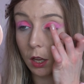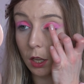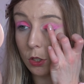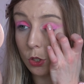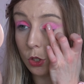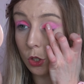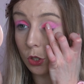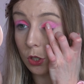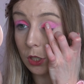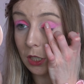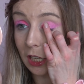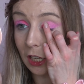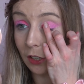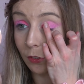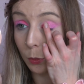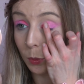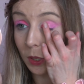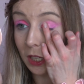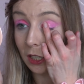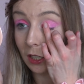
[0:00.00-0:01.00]
and just see
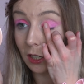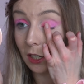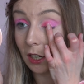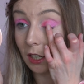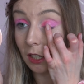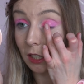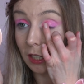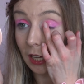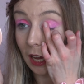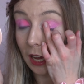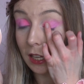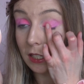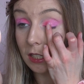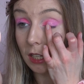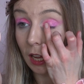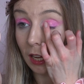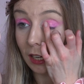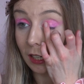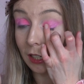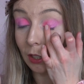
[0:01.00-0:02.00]
if we can get
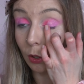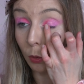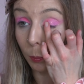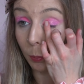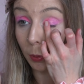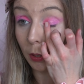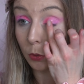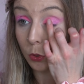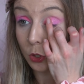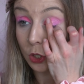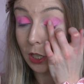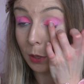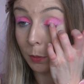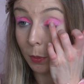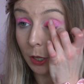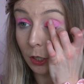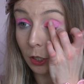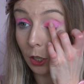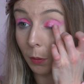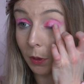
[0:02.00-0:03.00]
a little blue
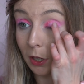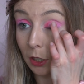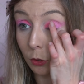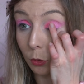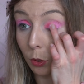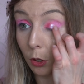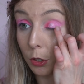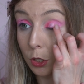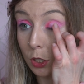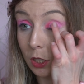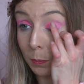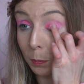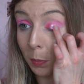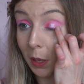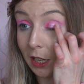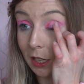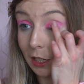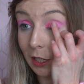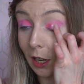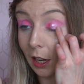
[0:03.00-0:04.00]
shimmer going across the
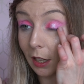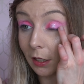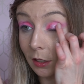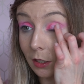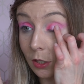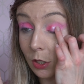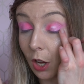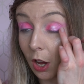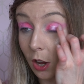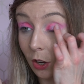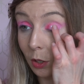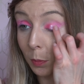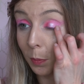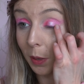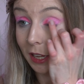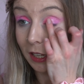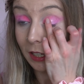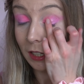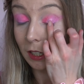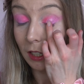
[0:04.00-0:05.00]
pink and the darker
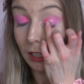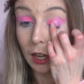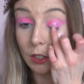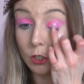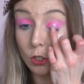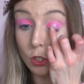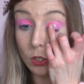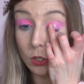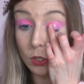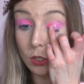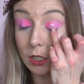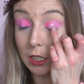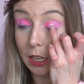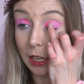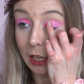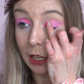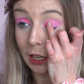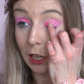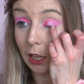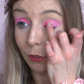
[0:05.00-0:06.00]
pink. And just
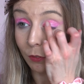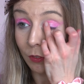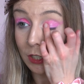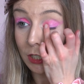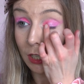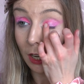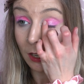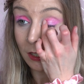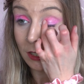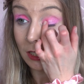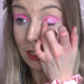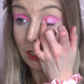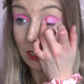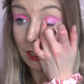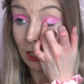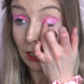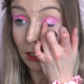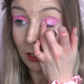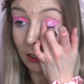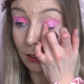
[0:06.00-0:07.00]
see if it ties it
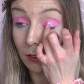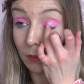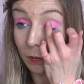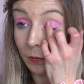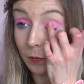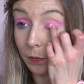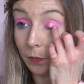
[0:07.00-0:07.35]
together.